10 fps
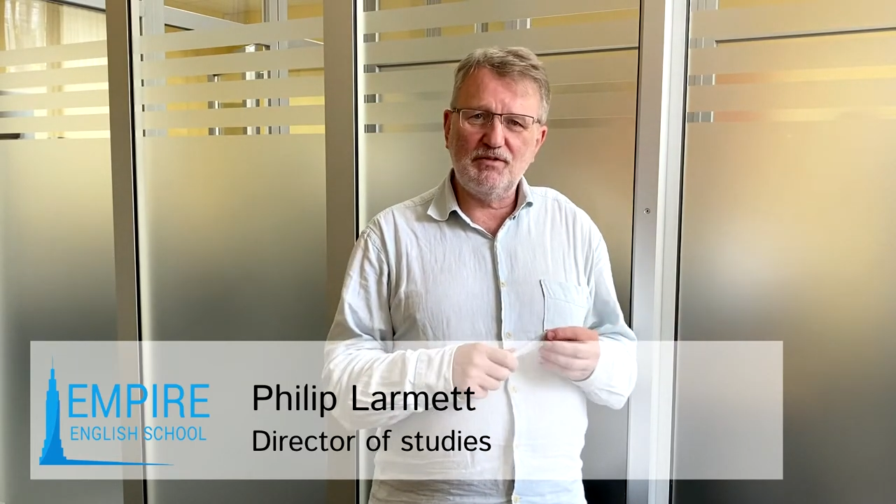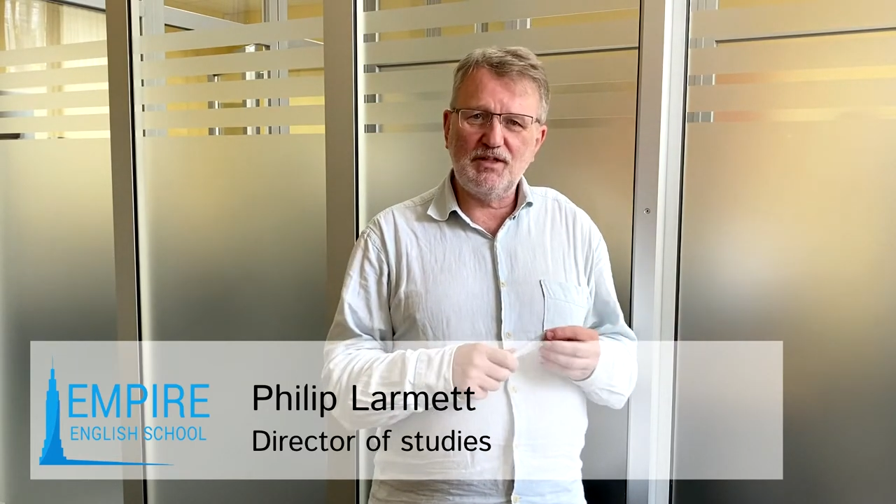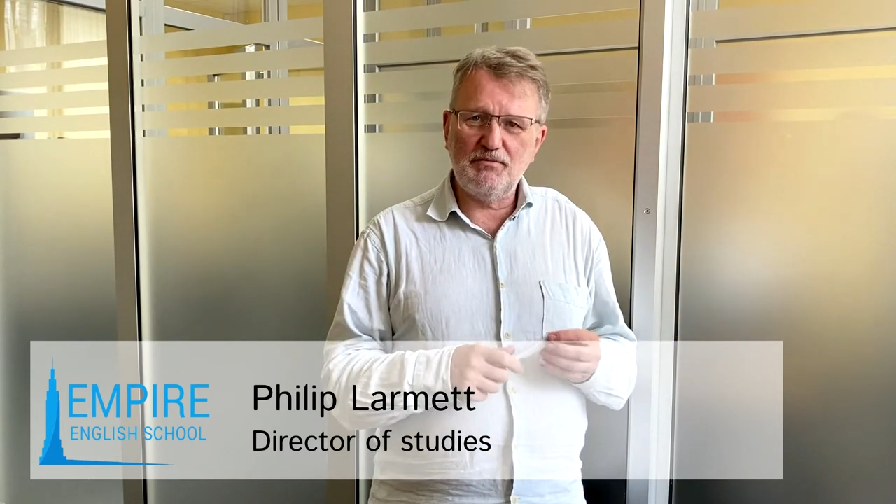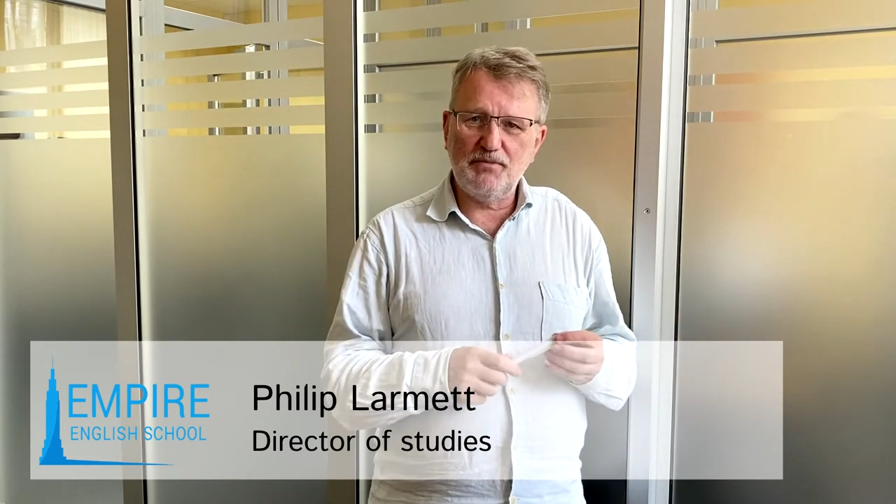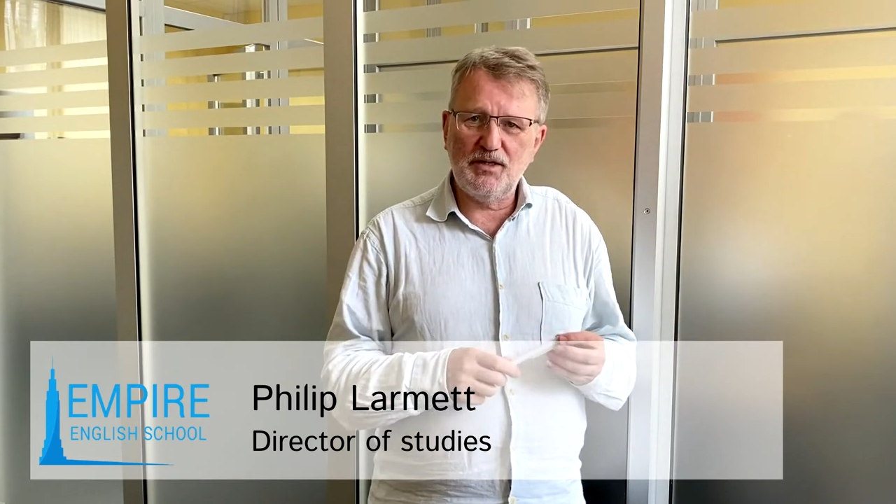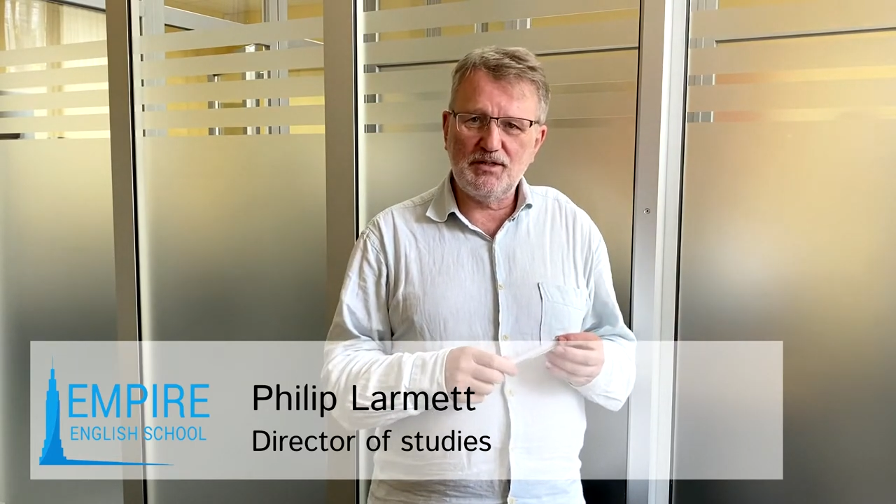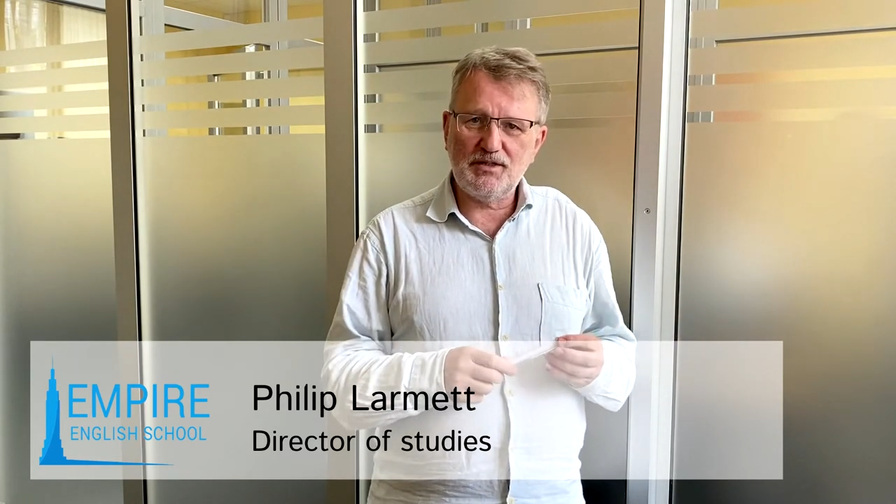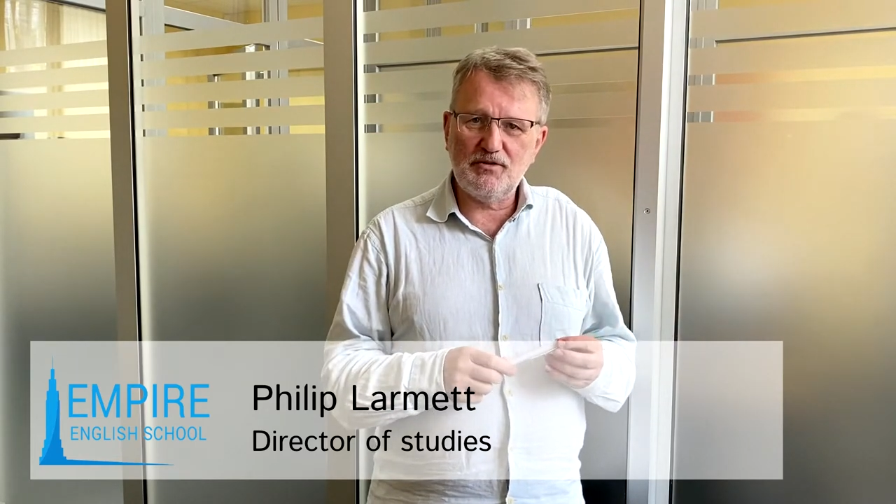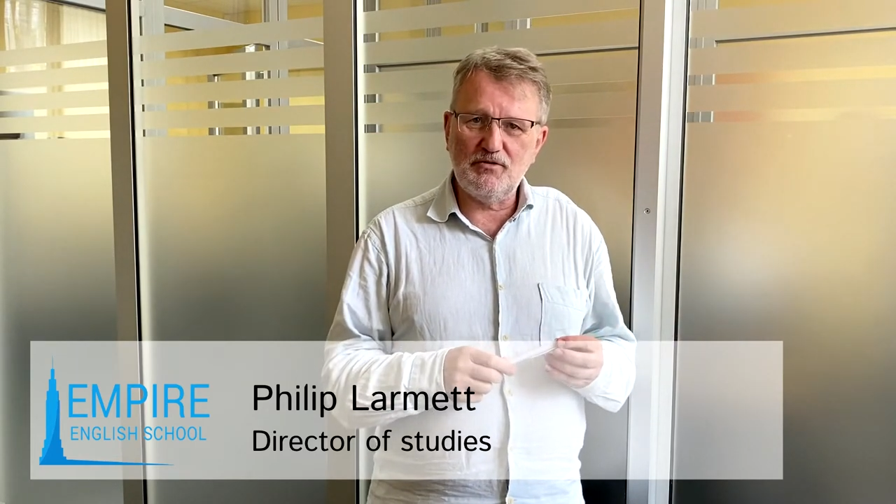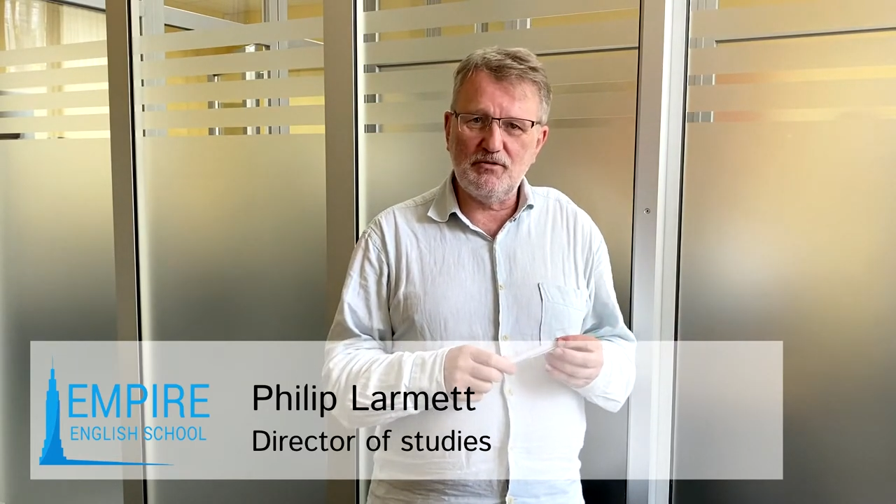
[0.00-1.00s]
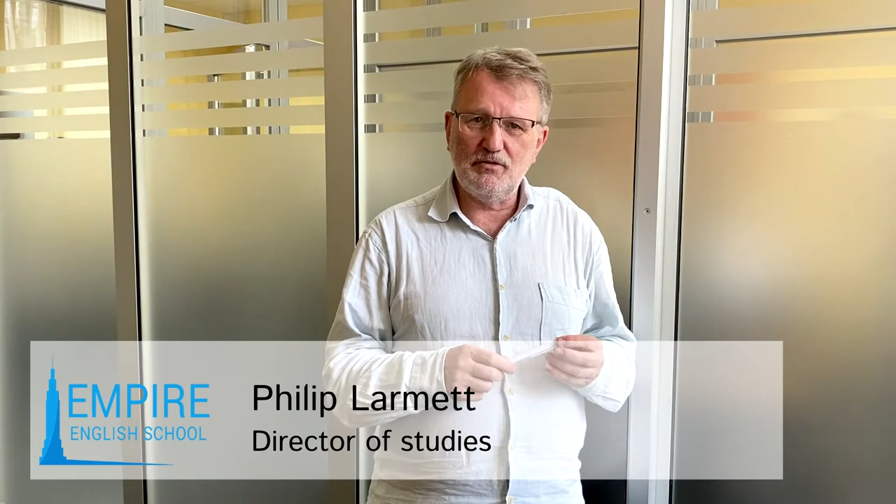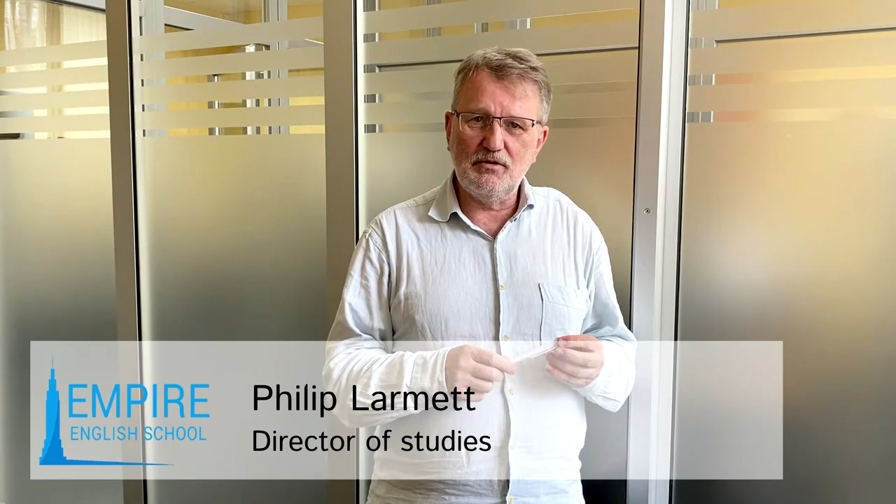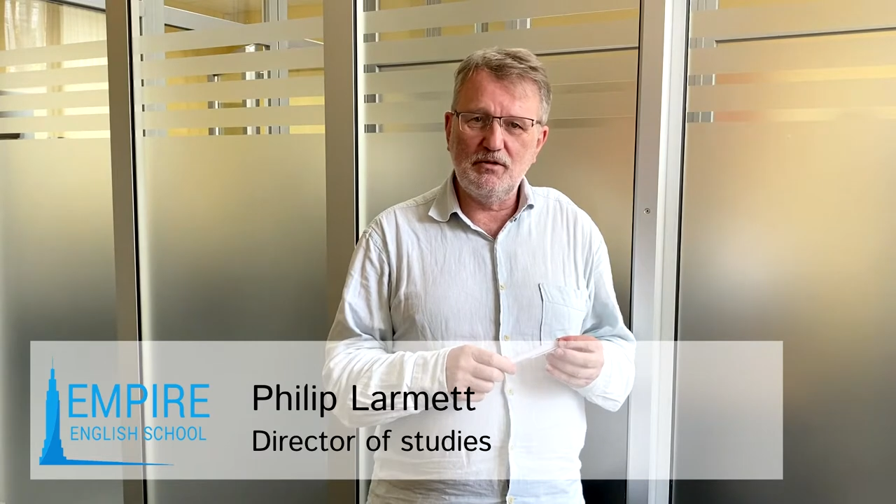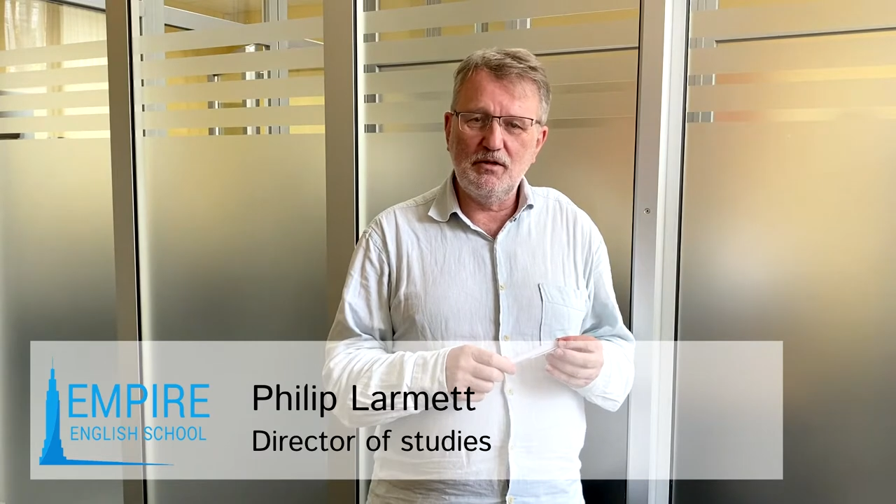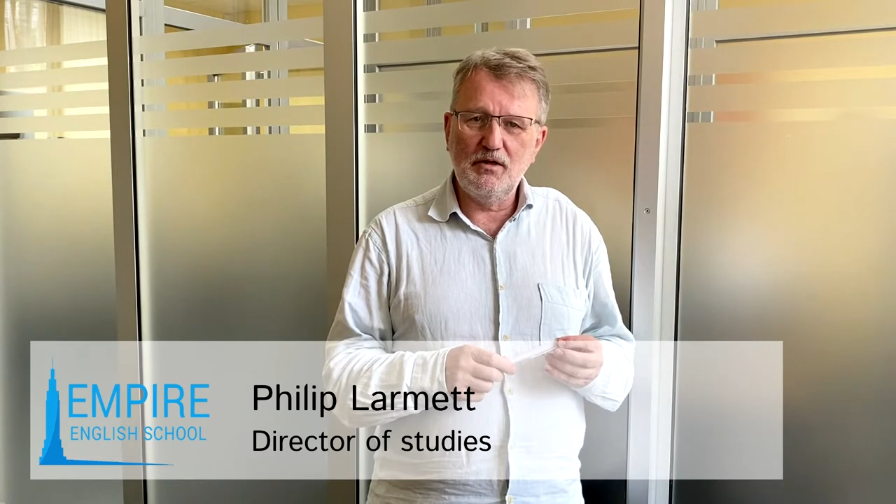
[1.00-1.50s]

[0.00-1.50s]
at Empire School.